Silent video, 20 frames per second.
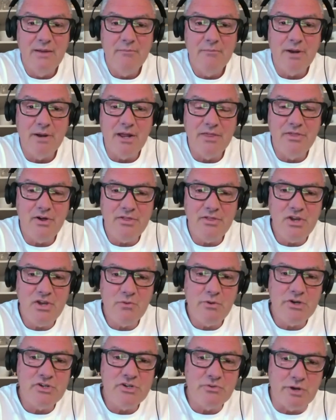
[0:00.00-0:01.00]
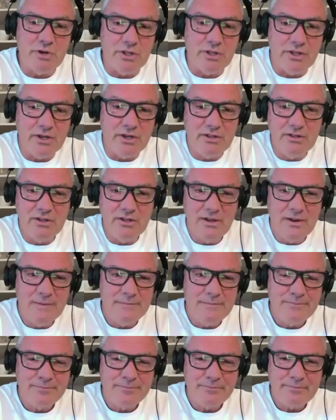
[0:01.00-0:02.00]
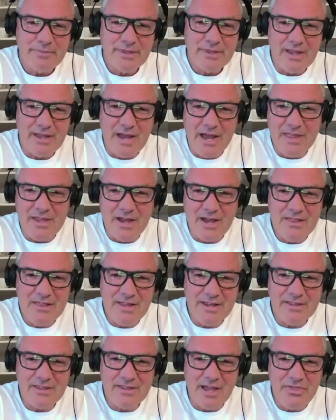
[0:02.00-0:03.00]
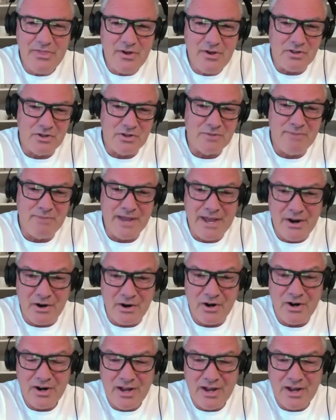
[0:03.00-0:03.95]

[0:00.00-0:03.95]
But I thought the original one looked, I thought it looked better.